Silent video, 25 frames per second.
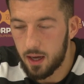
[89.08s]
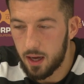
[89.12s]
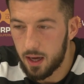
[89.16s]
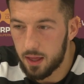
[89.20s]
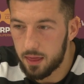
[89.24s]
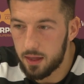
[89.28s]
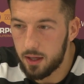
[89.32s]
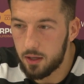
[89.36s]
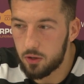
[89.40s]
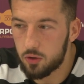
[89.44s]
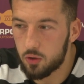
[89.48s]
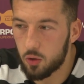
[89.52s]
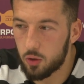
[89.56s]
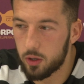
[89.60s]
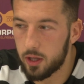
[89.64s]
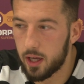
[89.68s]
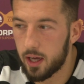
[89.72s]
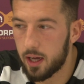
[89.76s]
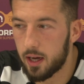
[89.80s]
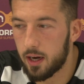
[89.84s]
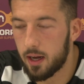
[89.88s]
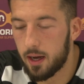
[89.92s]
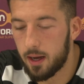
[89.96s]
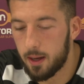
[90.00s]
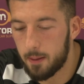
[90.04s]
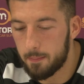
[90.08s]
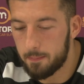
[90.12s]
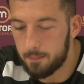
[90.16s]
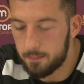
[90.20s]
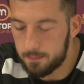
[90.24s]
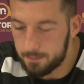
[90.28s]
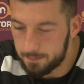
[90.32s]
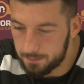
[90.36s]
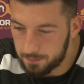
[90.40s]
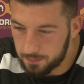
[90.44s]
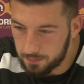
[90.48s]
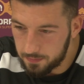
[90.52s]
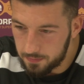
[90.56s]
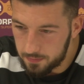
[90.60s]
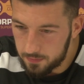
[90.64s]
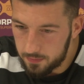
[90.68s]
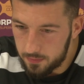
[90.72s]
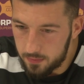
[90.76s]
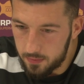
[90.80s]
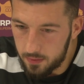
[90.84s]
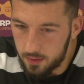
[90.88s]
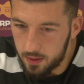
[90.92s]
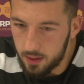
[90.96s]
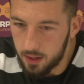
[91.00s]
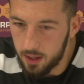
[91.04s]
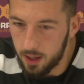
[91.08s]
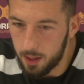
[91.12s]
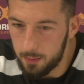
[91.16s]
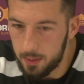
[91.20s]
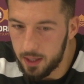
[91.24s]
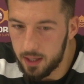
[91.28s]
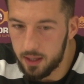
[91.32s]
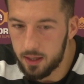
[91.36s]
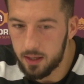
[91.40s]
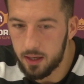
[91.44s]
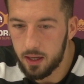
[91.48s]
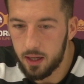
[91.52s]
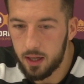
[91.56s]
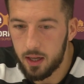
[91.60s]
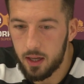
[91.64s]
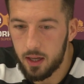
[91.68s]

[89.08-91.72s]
I think so, yeah. I mean,